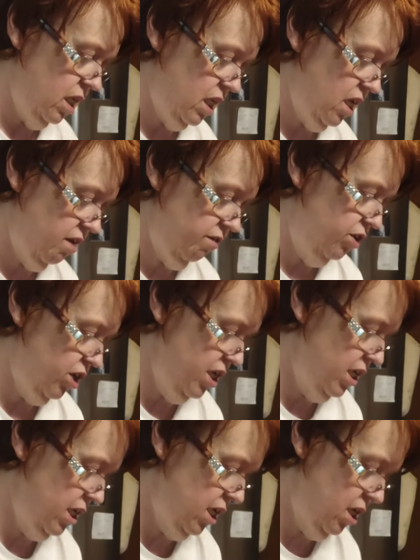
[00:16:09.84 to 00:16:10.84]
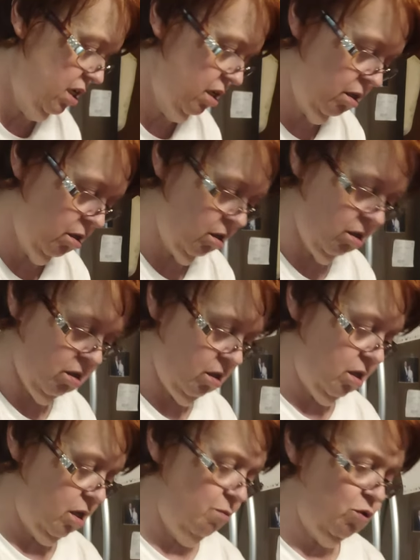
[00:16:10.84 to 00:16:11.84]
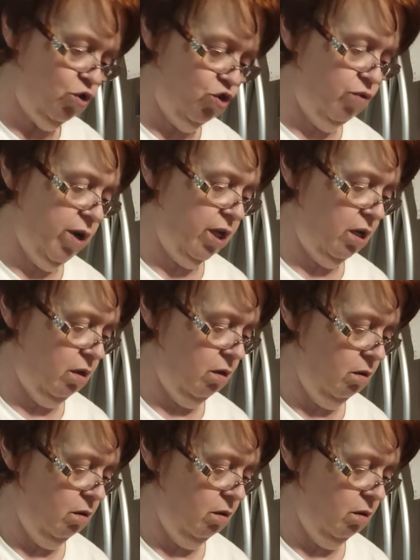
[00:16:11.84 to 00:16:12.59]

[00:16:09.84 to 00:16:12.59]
Instead of dicing it, I'm going to shred it.